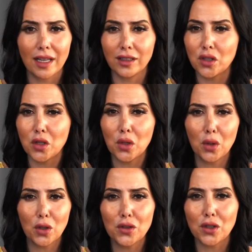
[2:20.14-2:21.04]
as a
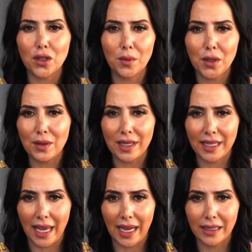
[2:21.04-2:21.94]
tool to
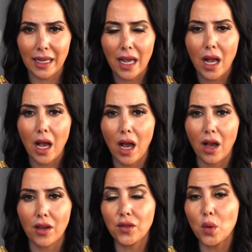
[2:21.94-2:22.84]
communicate
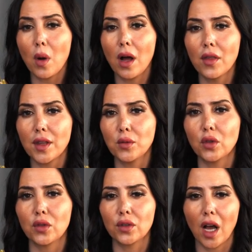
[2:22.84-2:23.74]
if you want them
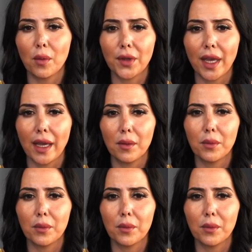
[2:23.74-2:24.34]
to stop the